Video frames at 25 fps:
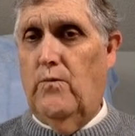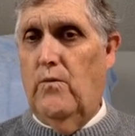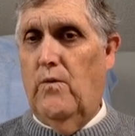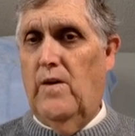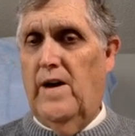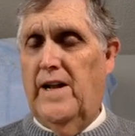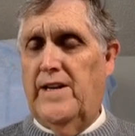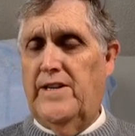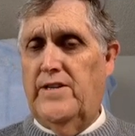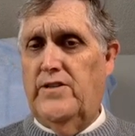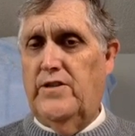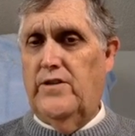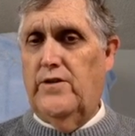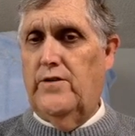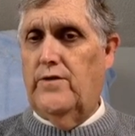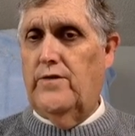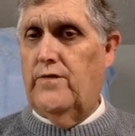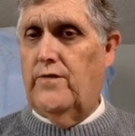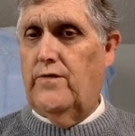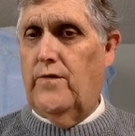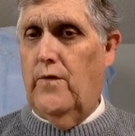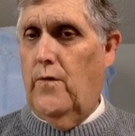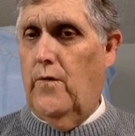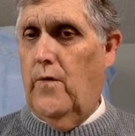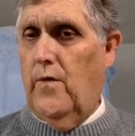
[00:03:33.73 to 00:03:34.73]
One, two,
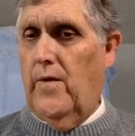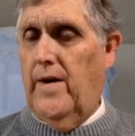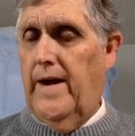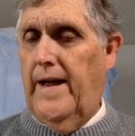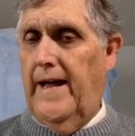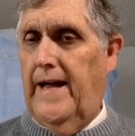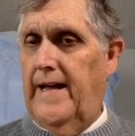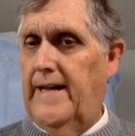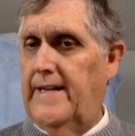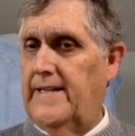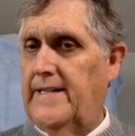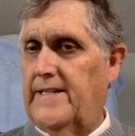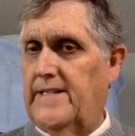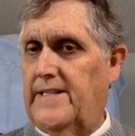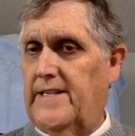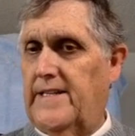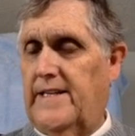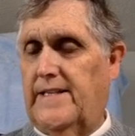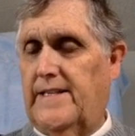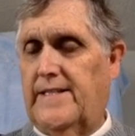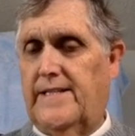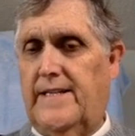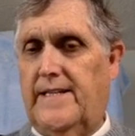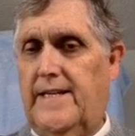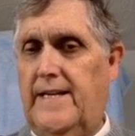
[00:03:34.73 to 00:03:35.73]
four, eight,
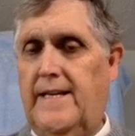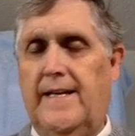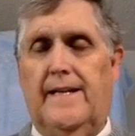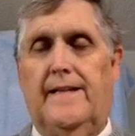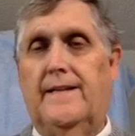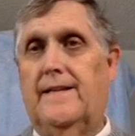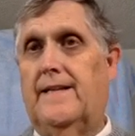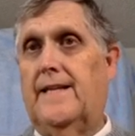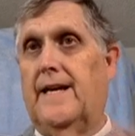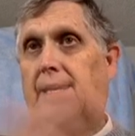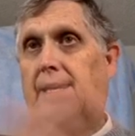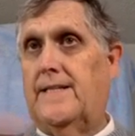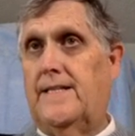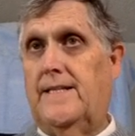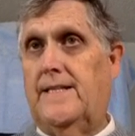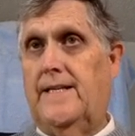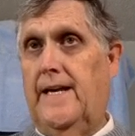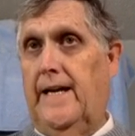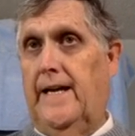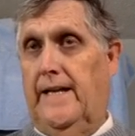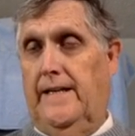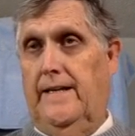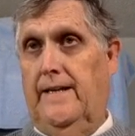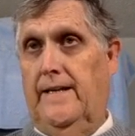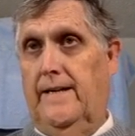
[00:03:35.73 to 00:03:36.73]
sixteen. That's
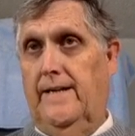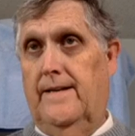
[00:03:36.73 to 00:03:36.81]
it.